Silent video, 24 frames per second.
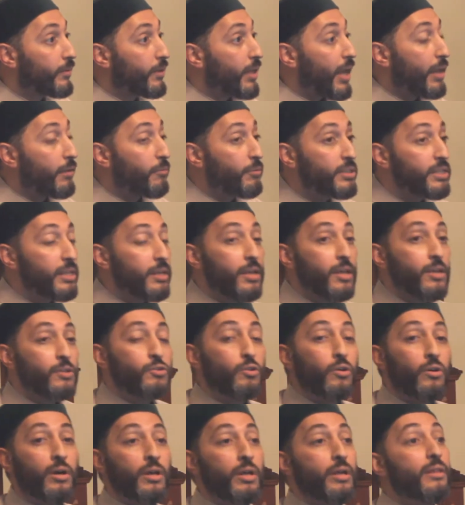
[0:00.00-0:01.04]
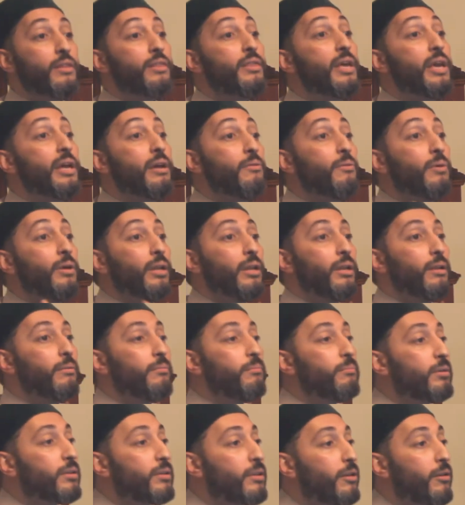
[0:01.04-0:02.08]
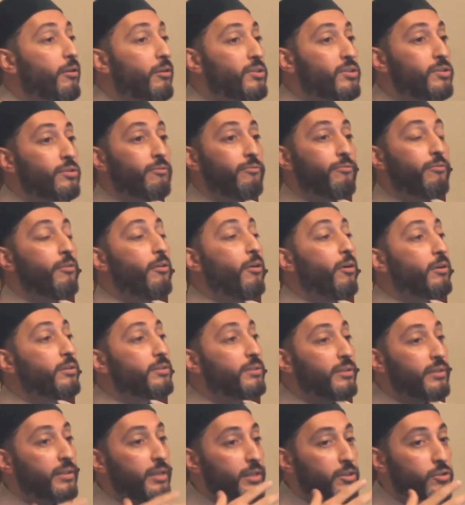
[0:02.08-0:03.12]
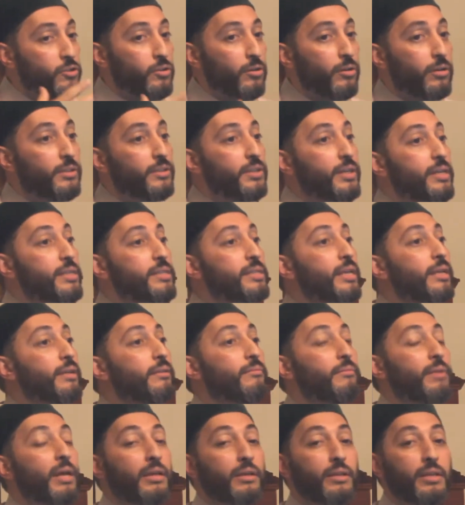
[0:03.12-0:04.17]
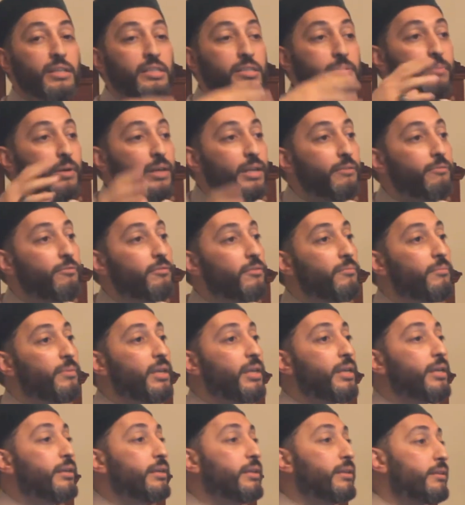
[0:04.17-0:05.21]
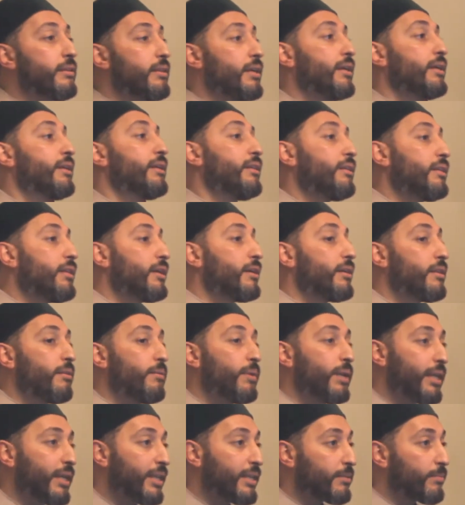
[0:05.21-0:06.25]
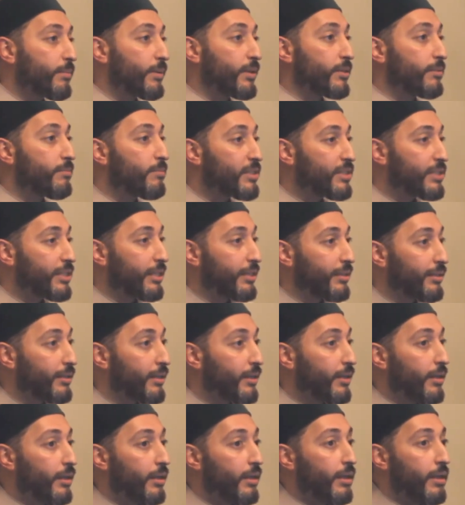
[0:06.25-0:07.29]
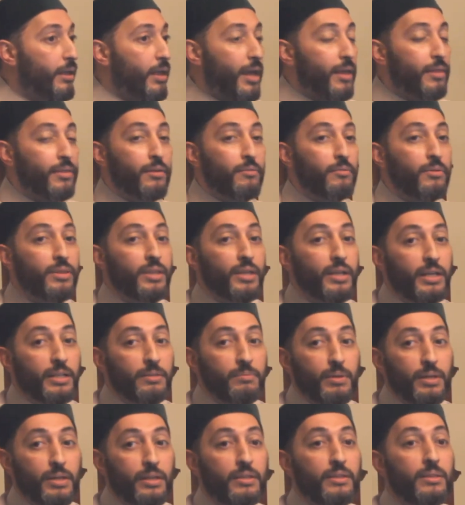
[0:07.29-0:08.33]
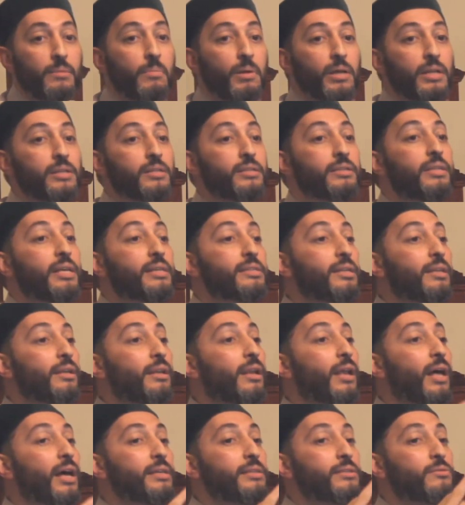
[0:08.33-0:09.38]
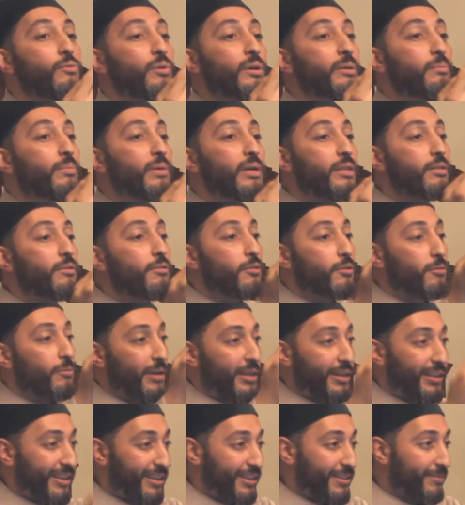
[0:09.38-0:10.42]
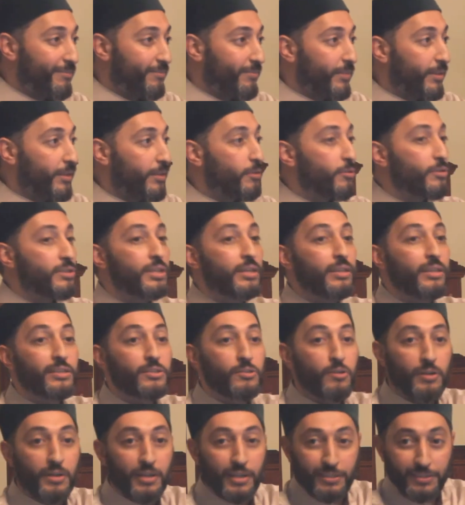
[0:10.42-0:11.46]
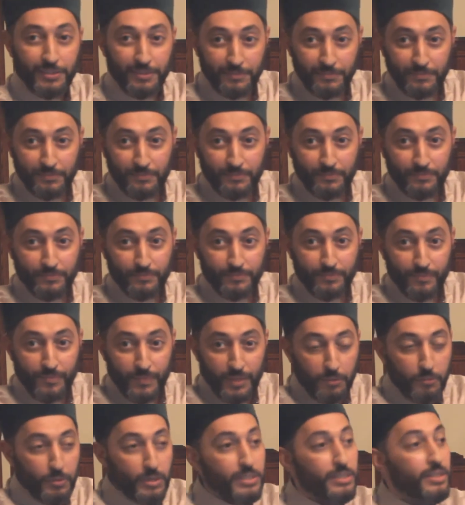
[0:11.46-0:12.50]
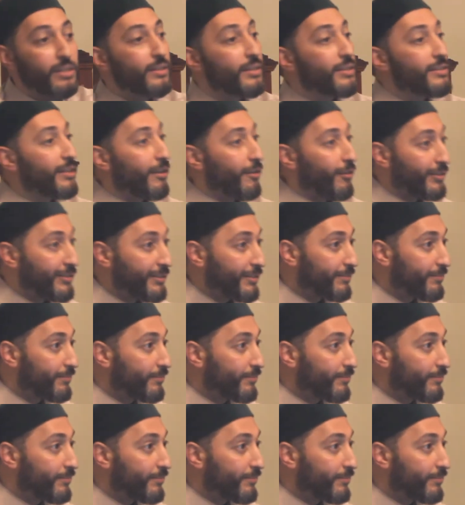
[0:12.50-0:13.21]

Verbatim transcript: And we see, so they will put lots of load on their shoulders and, and gets money from here and there and there. They want to get married, miskin. And then when they get married, the marriage doesn't last one month or one year. You see this or not? We see this a lot.